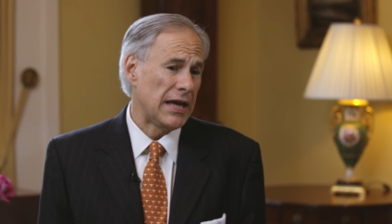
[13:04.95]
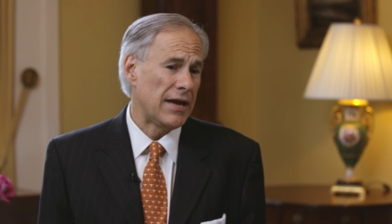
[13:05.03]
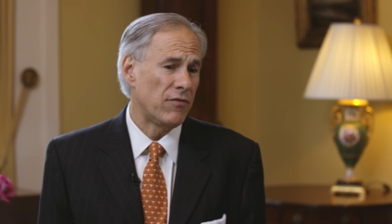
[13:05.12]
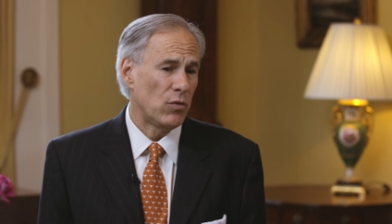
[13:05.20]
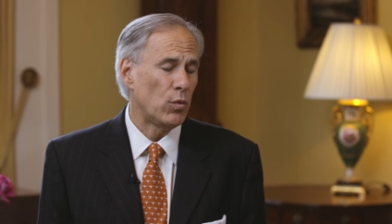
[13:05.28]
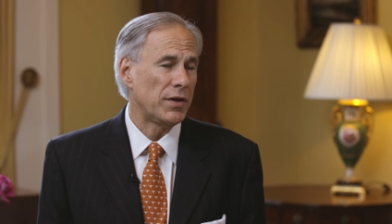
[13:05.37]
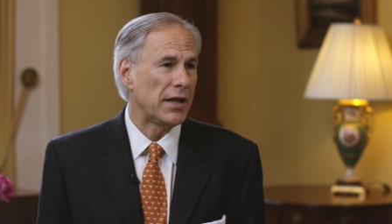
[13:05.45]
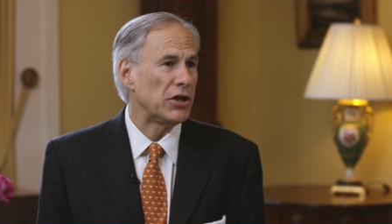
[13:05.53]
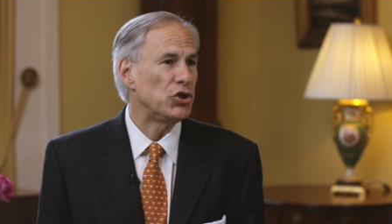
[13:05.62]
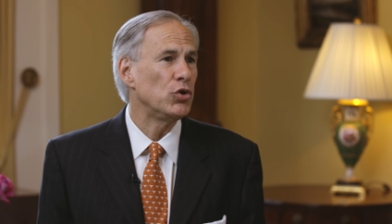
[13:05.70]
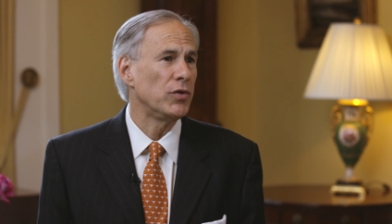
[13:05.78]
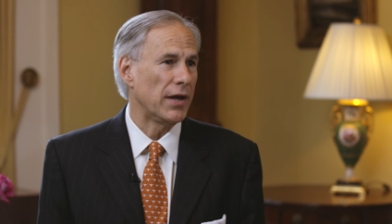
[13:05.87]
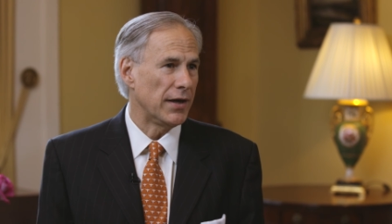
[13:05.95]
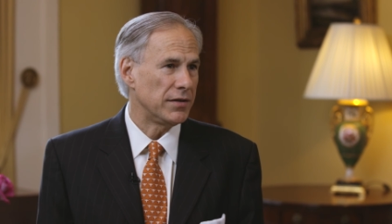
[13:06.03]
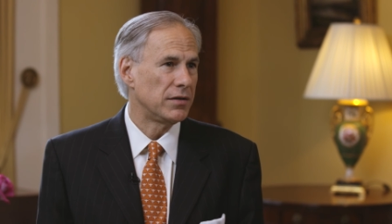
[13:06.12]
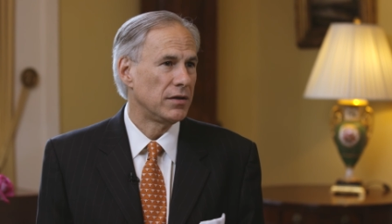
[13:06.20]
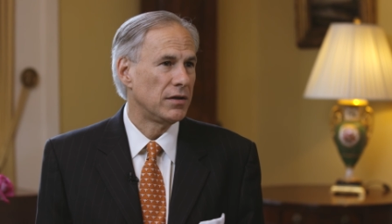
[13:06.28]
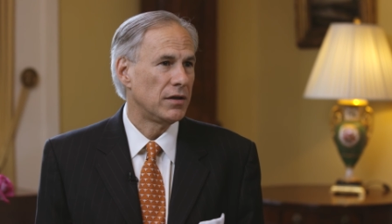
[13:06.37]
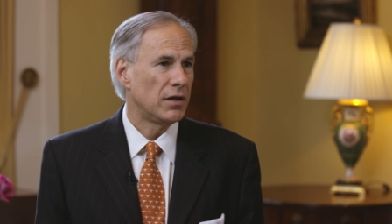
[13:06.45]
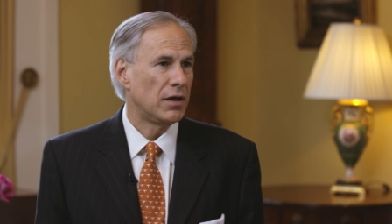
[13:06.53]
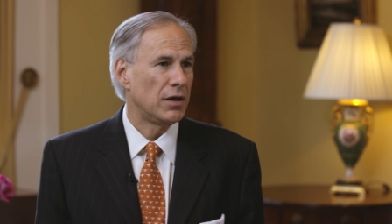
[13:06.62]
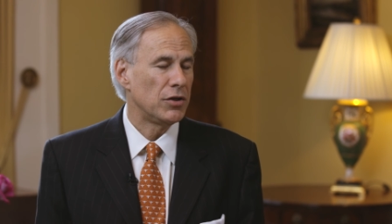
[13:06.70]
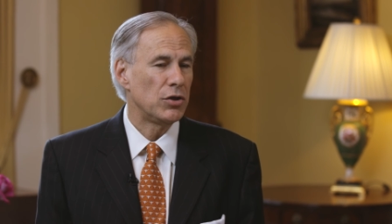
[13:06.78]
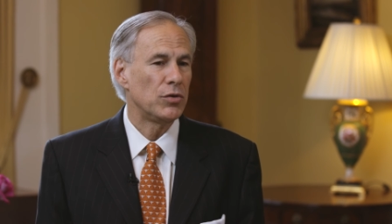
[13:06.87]
Even when they do that,
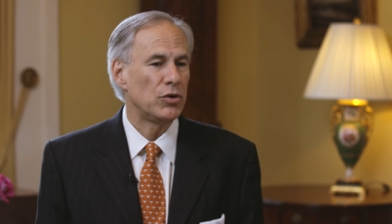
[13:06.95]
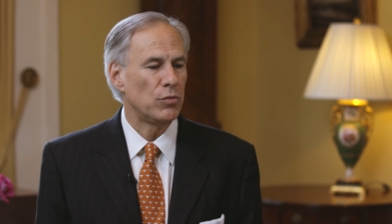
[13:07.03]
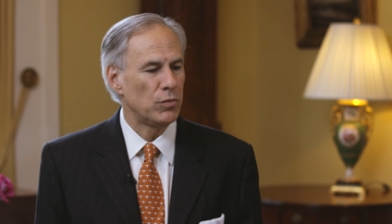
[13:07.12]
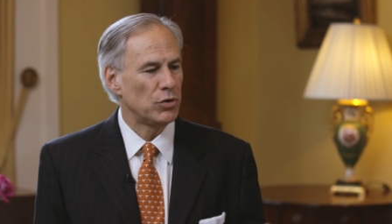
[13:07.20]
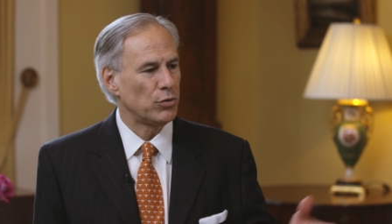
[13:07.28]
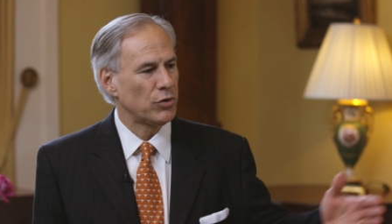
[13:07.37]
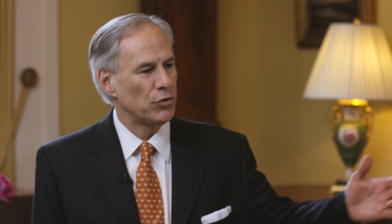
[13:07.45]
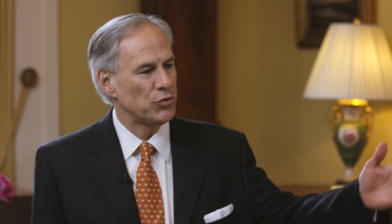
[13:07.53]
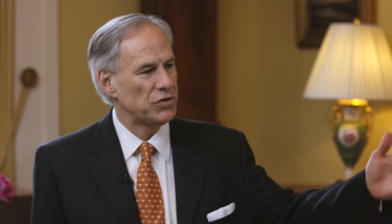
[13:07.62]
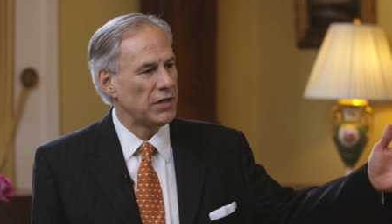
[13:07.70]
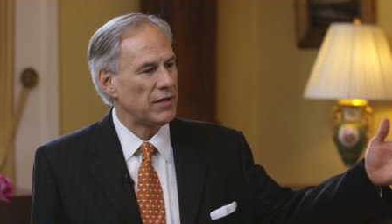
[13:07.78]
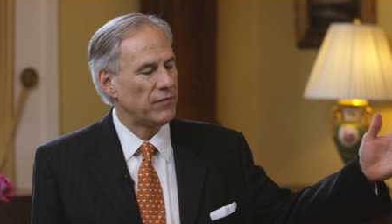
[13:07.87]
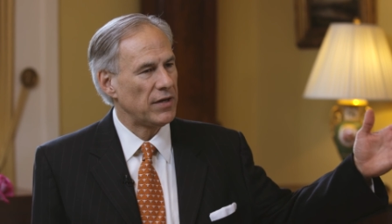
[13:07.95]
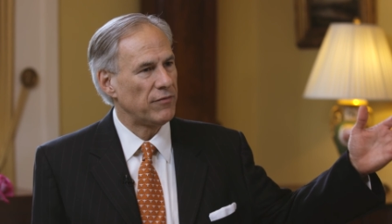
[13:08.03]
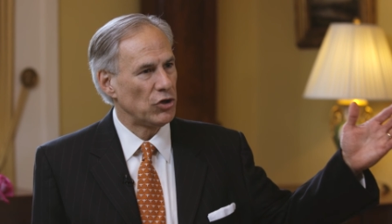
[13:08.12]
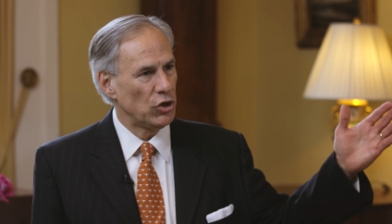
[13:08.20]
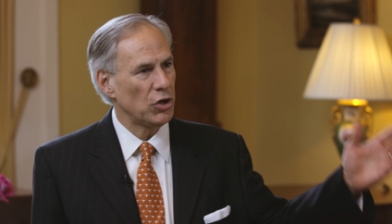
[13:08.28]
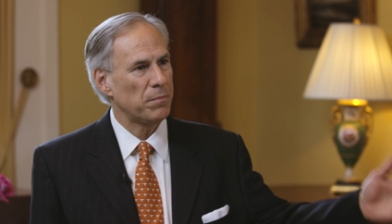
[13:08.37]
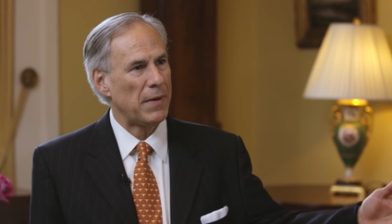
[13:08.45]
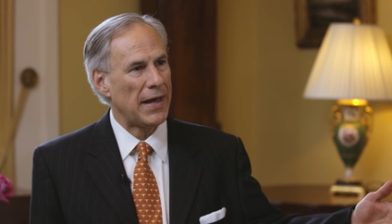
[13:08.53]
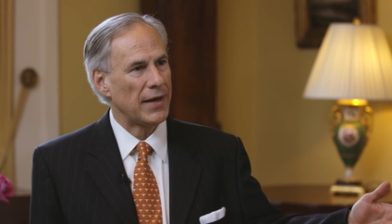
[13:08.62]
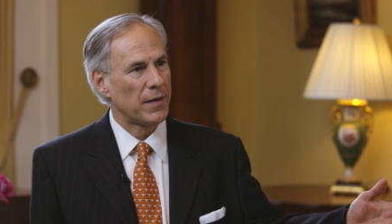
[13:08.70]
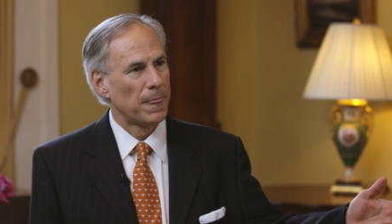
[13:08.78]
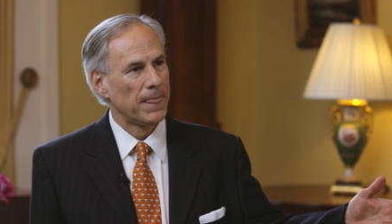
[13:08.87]
uh, you, you, will see if, if, you look
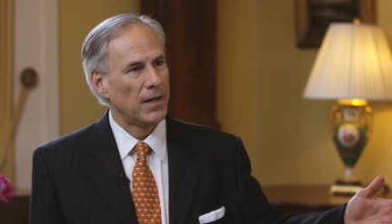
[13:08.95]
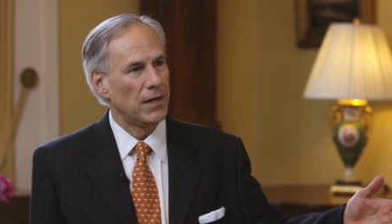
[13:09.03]
back,